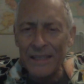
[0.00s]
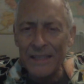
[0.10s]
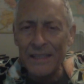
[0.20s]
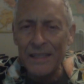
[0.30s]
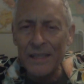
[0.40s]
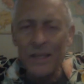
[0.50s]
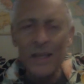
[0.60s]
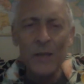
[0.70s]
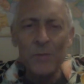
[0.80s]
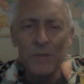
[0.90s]
They
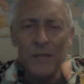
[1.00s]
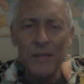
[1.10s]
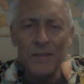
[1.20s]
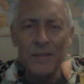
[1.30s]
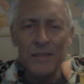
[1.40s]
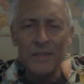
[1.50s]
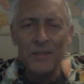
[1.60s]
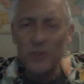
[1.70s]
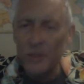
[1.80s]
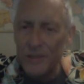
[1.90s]
pronounce it as
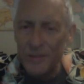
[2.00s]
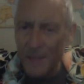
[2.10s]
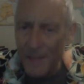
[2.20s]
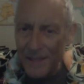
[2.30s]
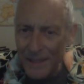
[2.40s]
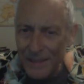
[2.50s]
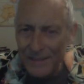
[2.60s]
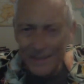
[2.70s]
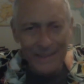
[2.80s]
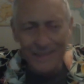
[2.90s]

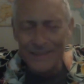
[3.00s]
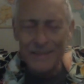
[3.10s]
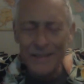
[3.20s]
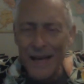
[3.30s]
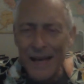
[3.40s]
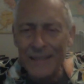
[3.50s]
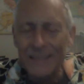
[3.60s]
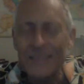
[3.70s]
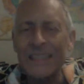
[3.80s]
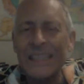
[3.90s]
Ghislaine, and it's not.
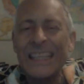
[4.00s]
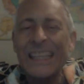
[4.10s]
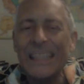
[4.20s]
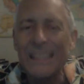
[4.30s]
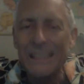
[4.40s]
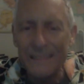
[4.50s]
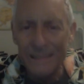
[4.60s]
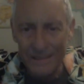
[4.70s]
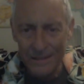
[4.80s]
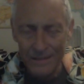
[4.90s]
It's Ghislaine.